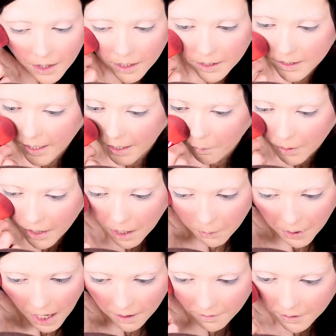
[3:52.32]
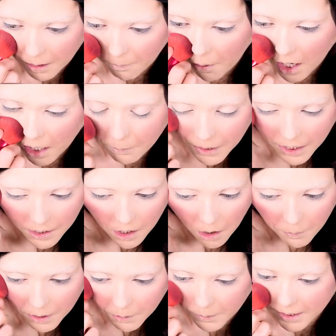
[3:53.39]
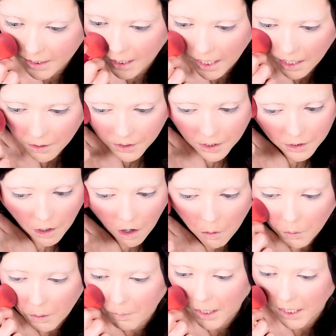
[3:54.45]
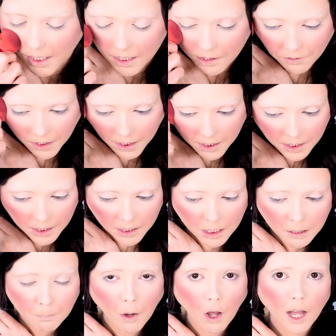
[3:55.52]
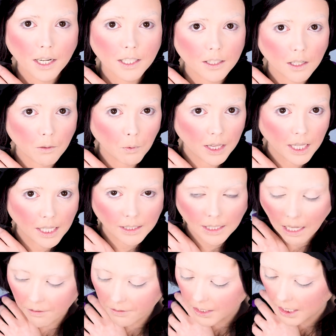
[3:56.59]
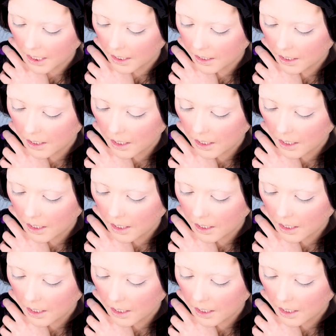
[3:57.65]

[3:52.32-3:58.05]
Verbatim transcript: Things like when they were out of the apartment and nobody was there, the doll would be in a different spot than when they left it.